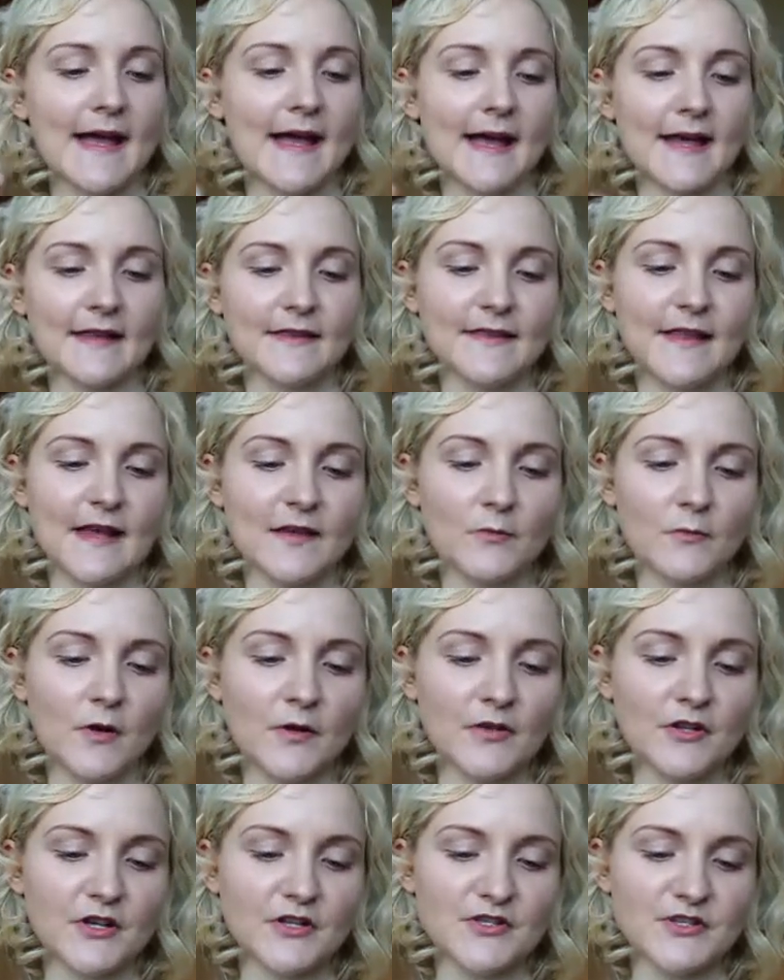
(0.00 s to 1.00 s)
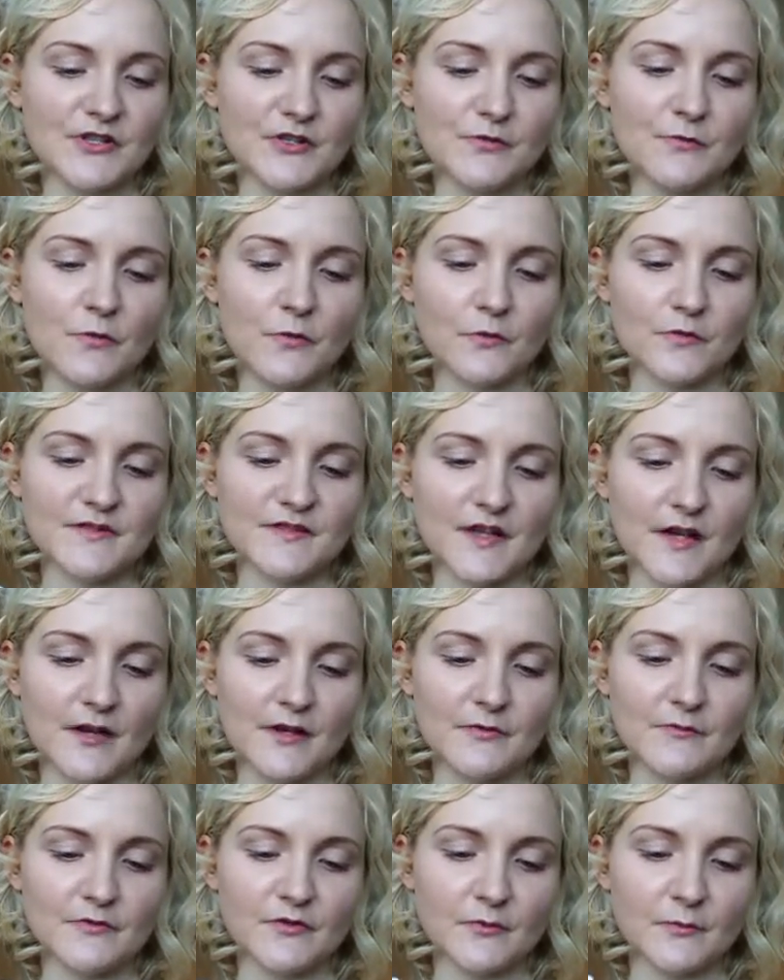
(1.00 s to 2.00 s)
And then what I'm going to do
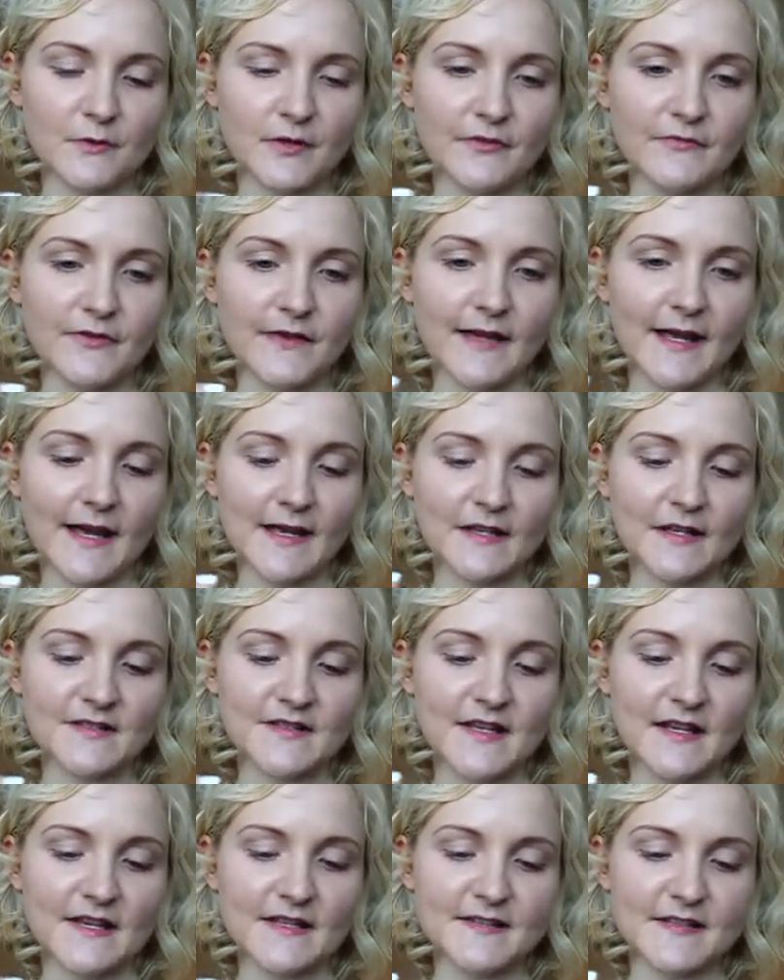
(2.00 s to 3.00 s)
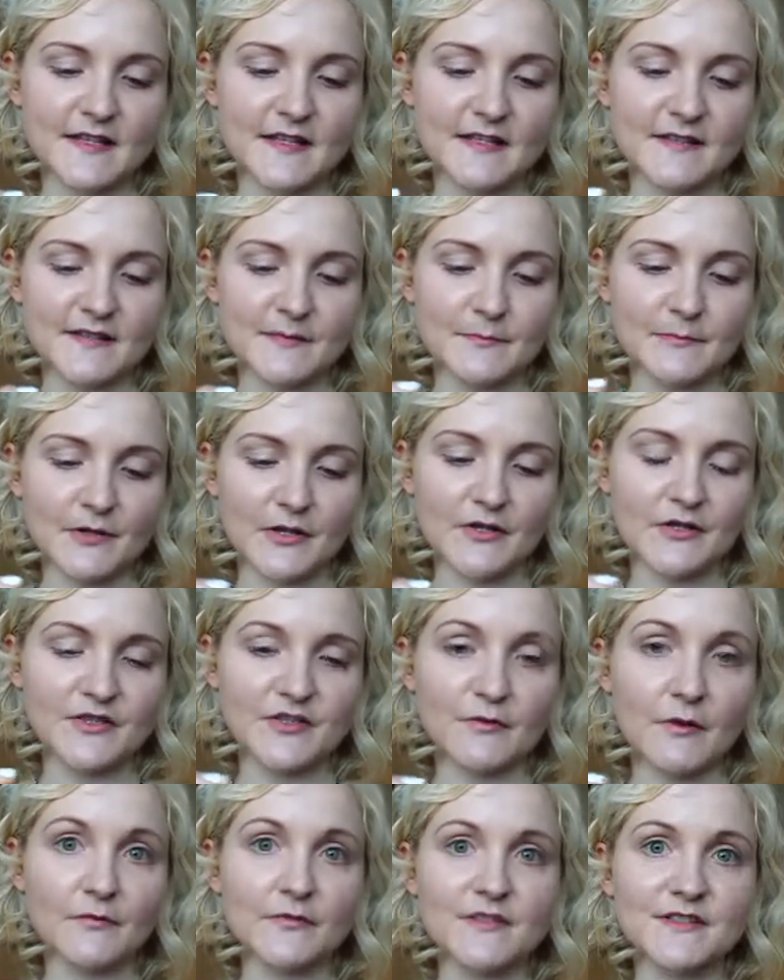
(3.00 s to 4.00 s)
also, don't want to forget, because it is a kiss and blush,
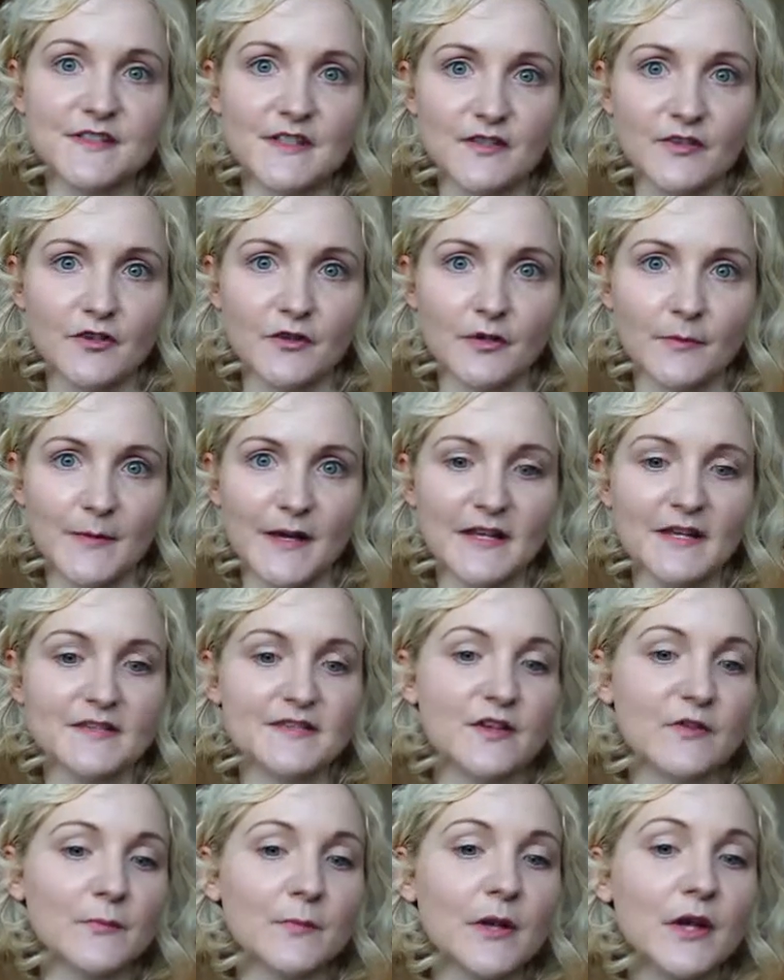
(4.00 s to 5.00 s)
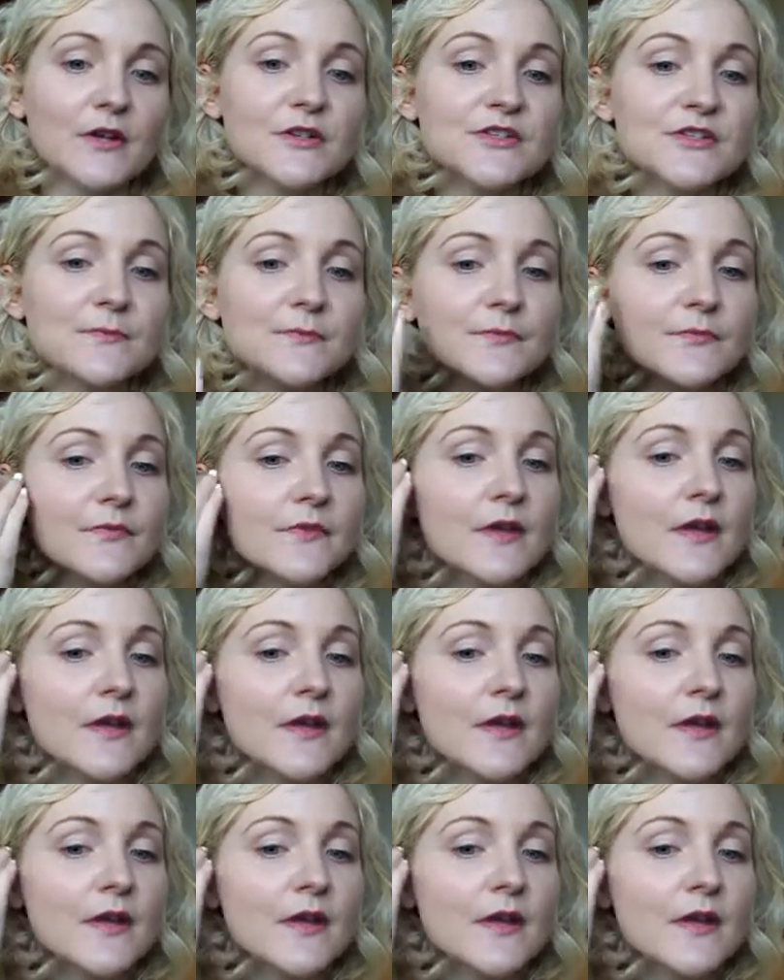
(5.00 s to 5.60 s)
so obviously you've got to make yourself blush.